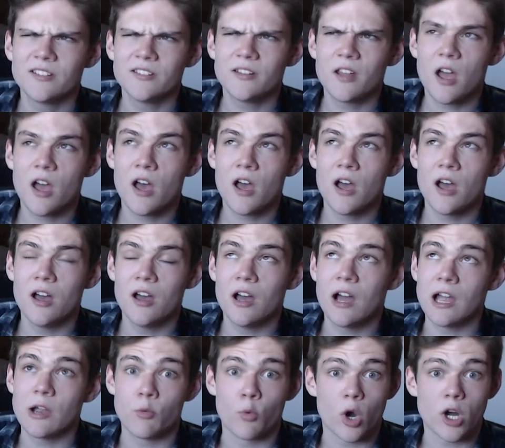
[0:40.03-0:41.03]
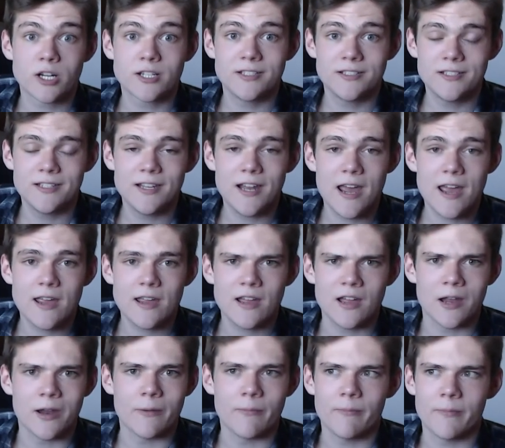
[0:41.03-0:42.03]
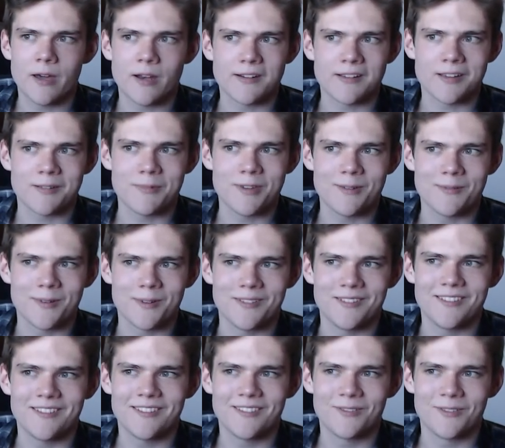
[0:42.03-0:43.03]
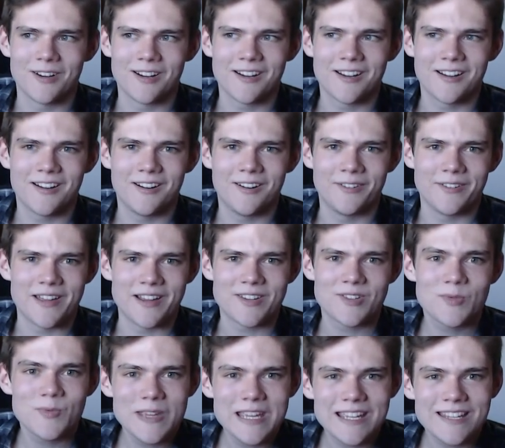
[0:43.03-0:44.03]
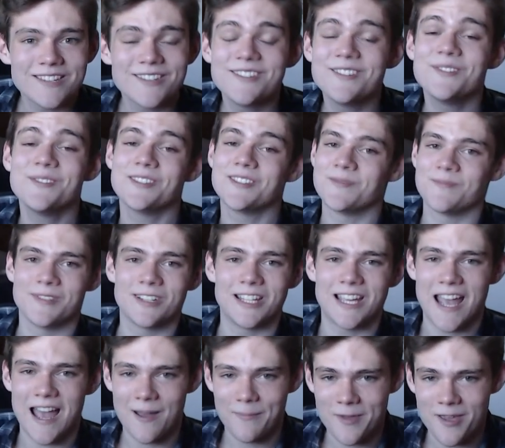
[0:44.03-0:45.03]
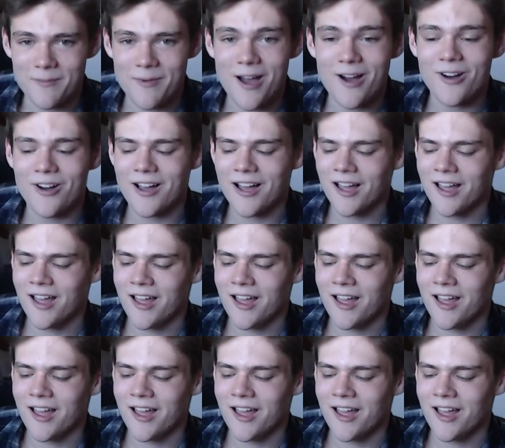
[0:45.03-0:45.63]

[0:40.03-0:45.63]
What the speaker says: I worked today, and I'm going to be able to work all next week too, which I'm really happy about.